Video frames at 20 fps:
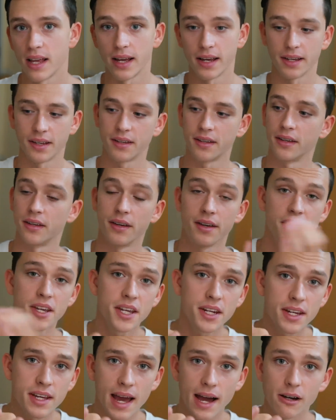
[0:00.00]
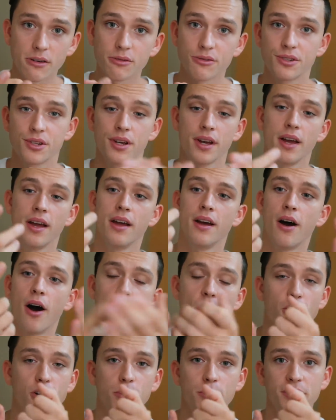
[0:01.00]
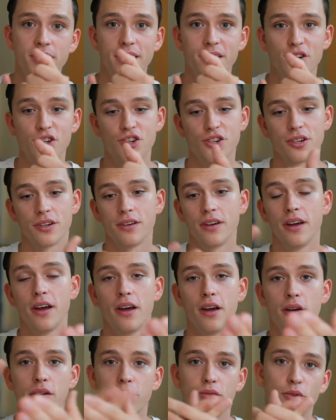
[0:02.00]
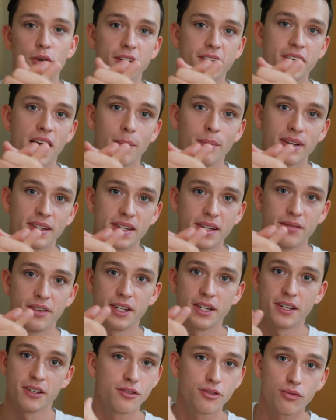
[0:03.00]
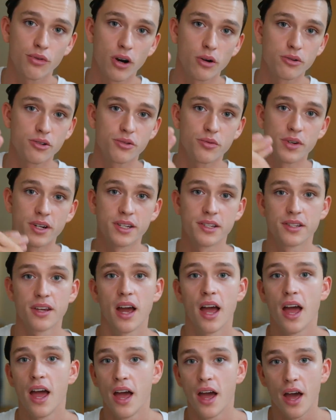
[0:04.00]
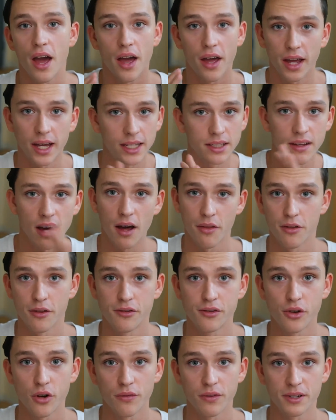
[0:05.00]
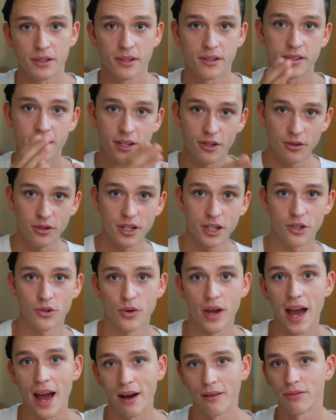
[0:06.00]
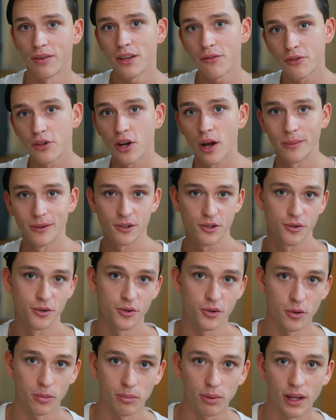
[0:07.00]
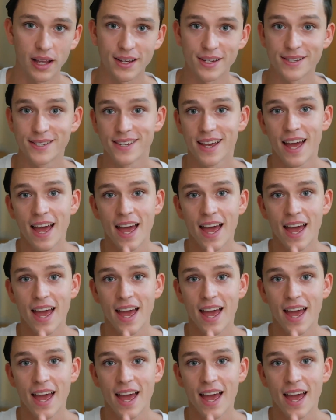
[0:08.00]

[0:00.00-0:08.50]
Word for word: like eating out, accommodation, free time activities, groceries, and other services that you need to have if you come into a new place.